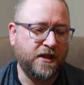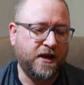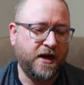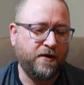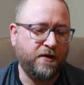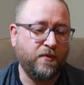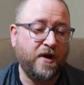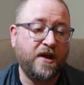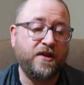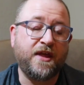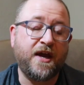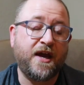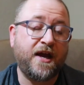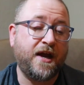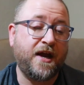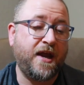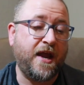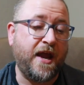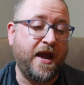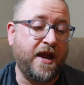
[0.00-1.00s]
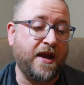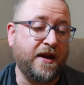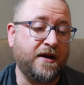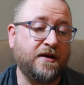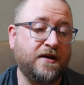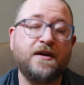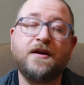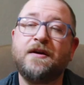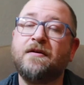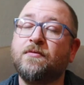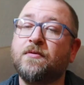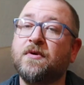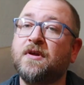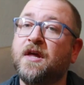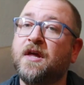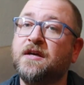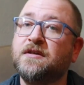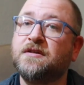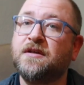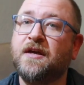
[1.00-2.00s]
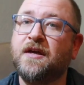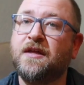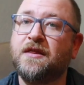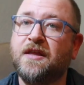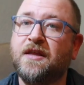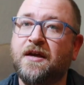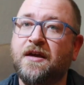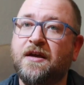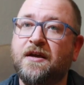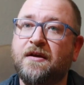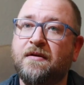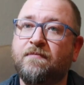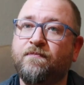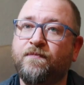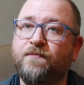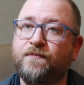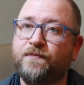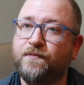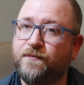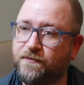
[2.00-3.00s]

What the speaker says: and then I read that and realized that